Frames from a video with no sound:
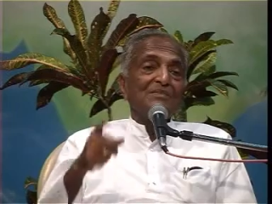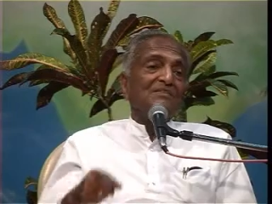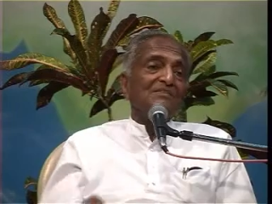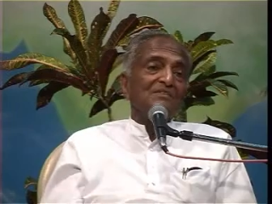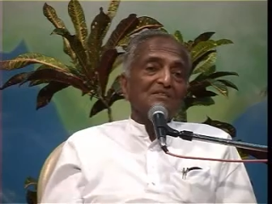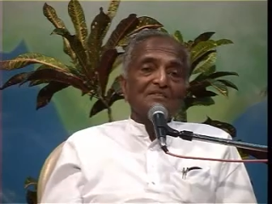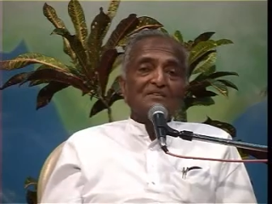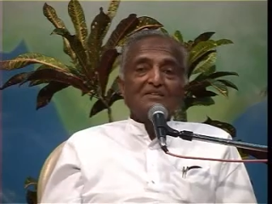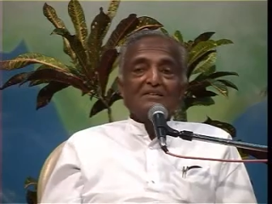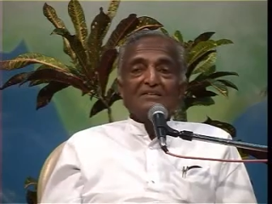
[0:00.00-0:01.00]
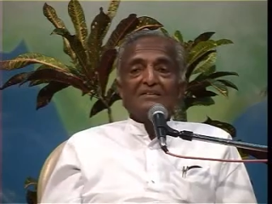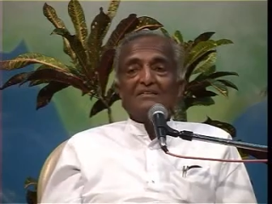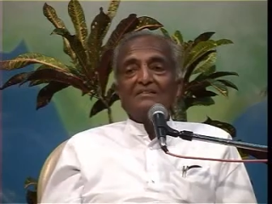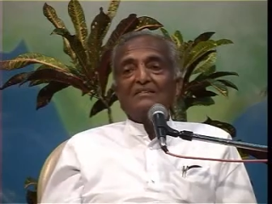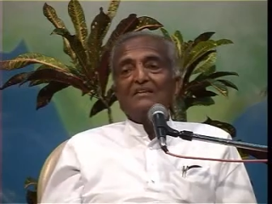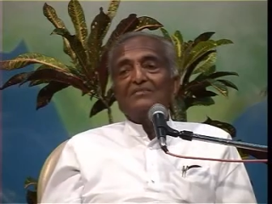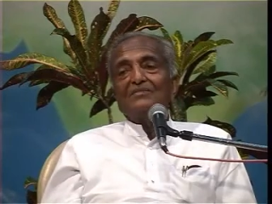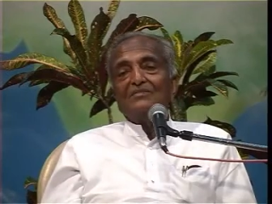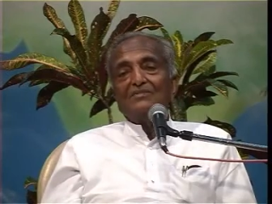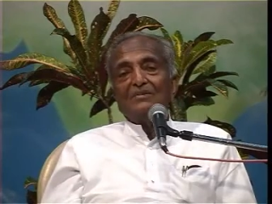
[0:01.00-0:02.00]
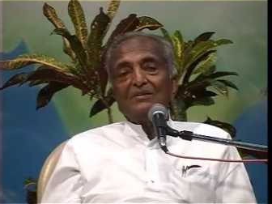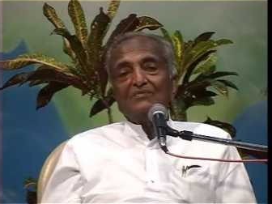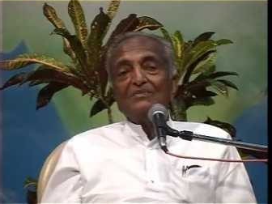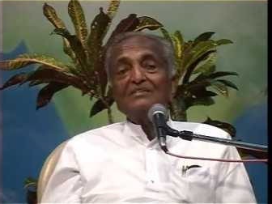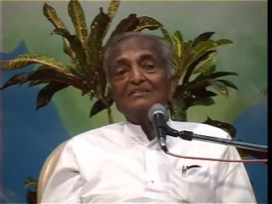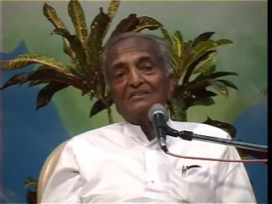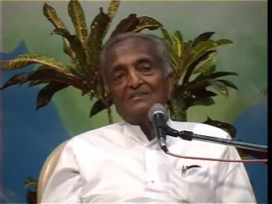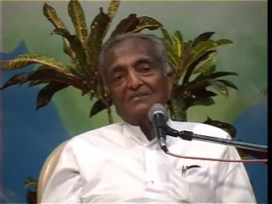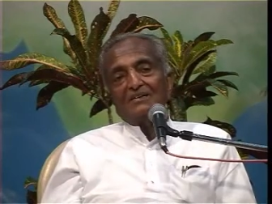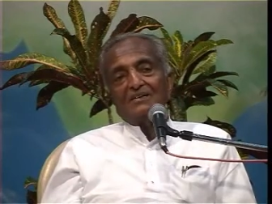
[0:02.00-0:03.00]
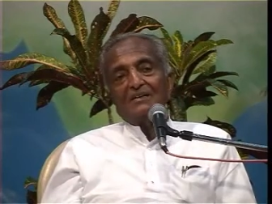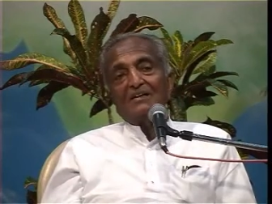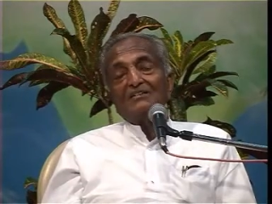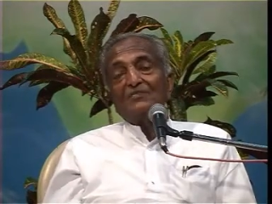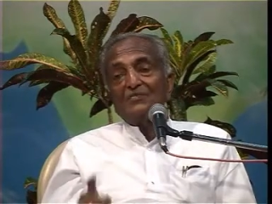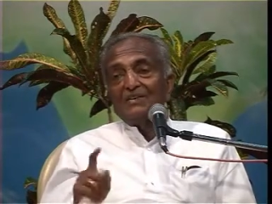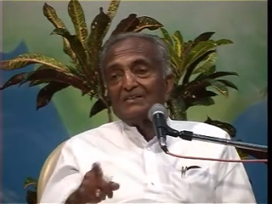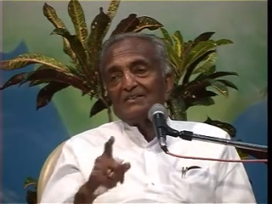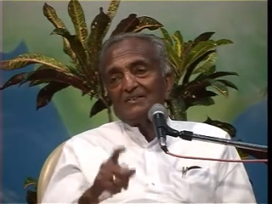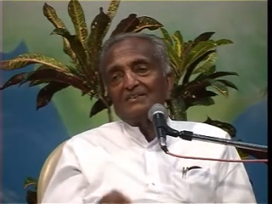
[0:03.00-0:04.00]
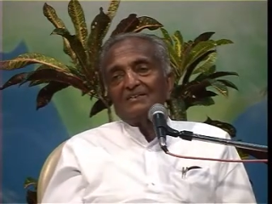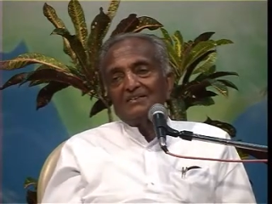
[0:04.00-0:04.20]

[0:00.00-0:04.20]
much uh, that vision and the faith